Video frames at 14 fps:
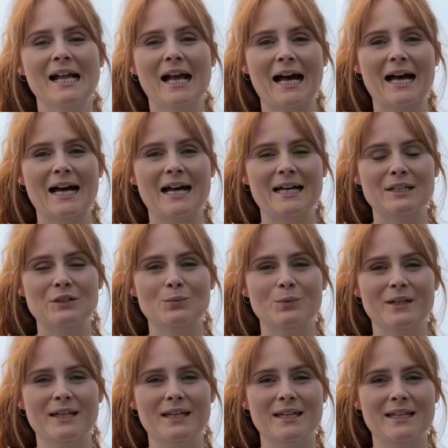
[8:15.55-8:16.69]
and
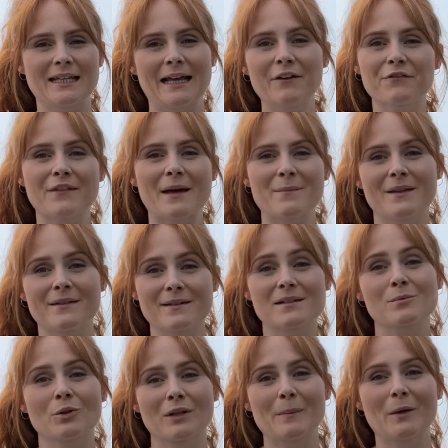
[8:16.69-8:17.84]
we left them in the
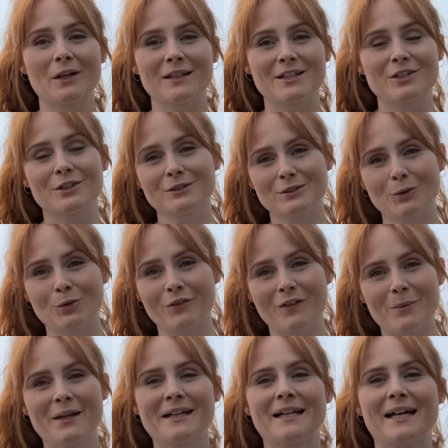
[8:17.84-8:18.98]
smaller polytunnel to
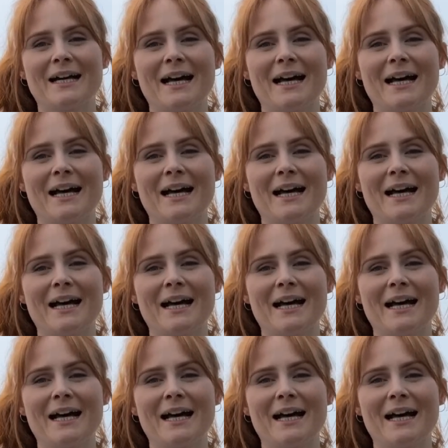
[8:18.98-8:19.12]
overwinter.